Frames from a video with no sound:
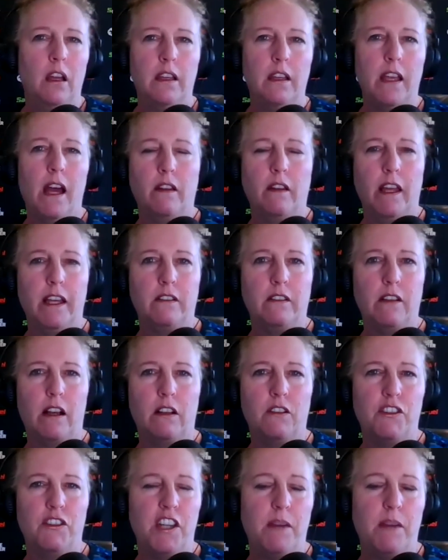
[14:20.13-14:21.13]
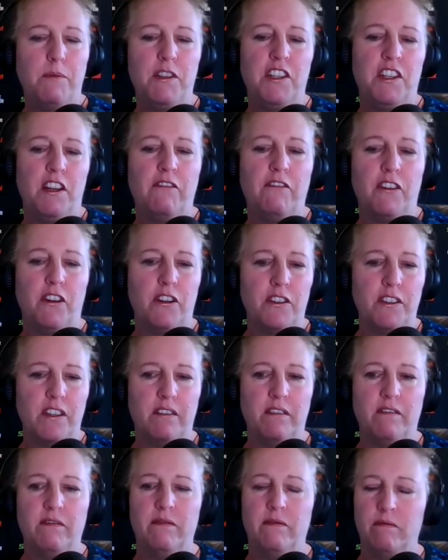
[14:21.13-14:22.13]
yeah, like I shape as
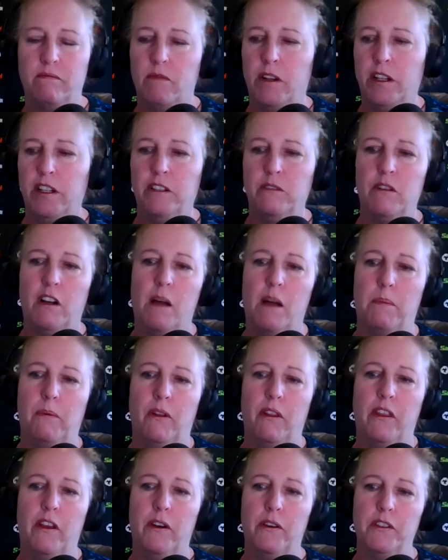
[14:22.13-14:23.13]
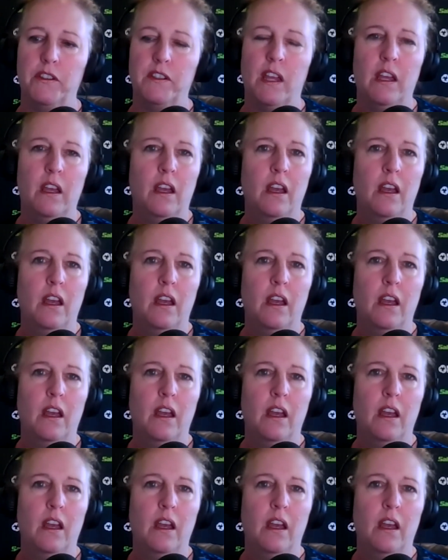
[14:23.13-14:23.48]
I run into a couple of like those. running